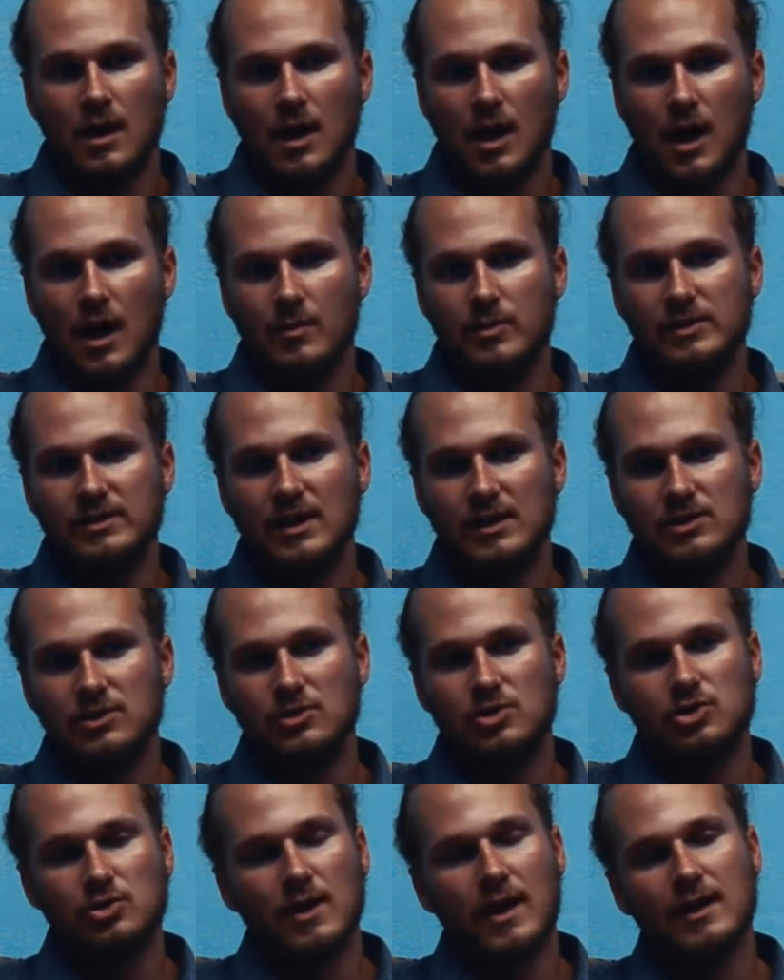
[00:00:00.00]
Um, you said
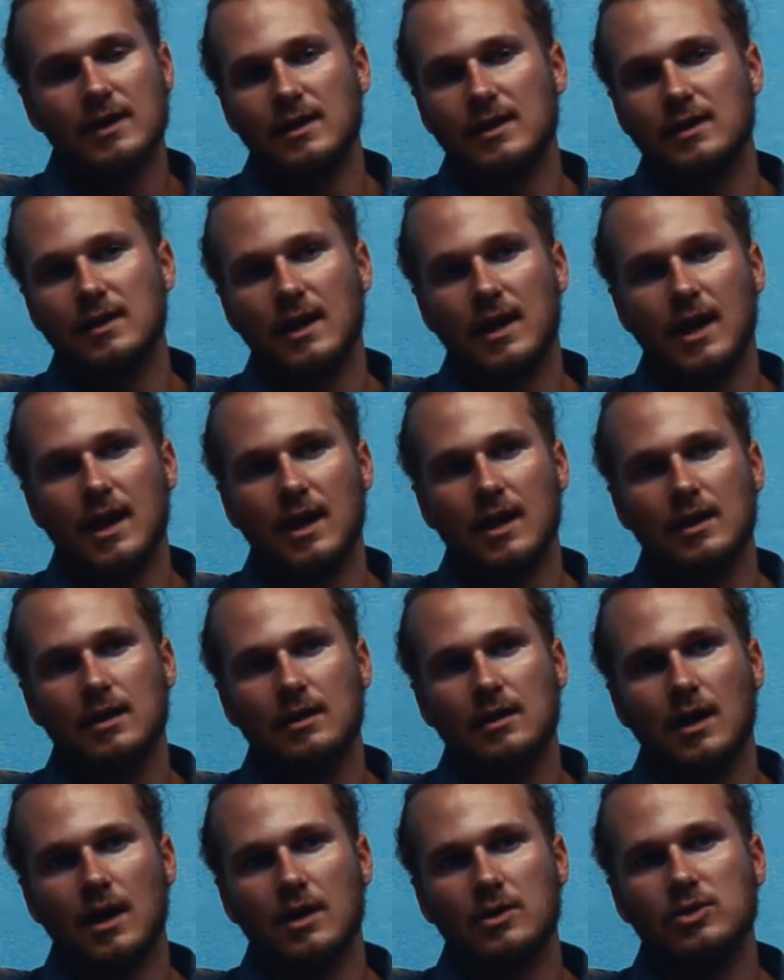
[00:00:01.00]
you traded
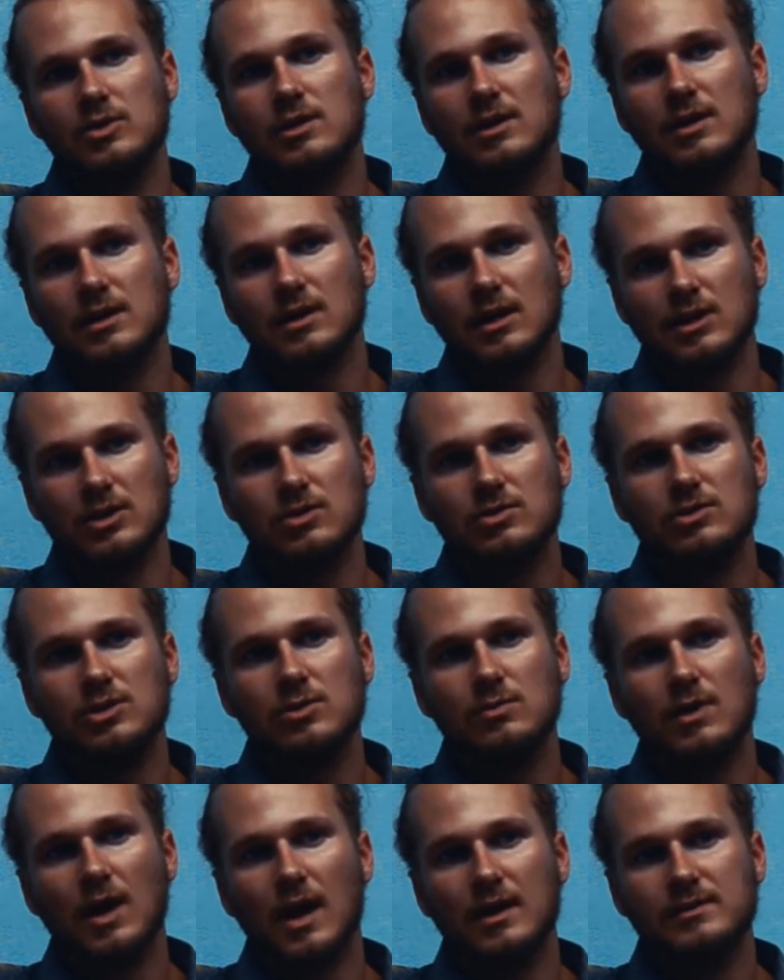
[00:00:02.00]
and uh, you did
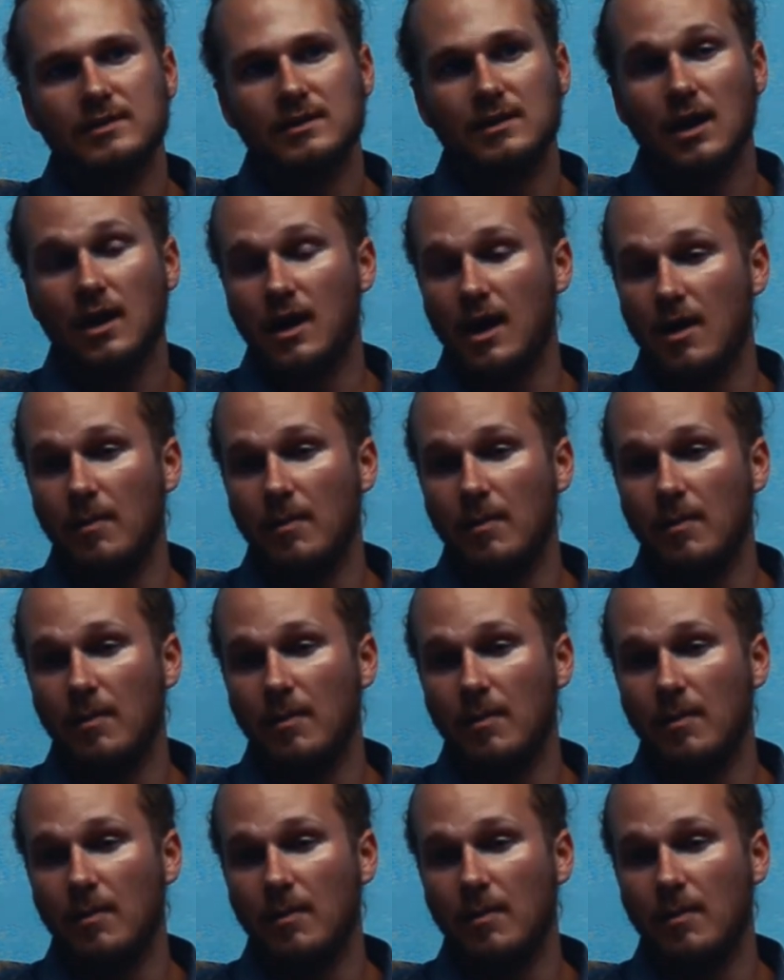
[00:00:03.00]
YouTube content.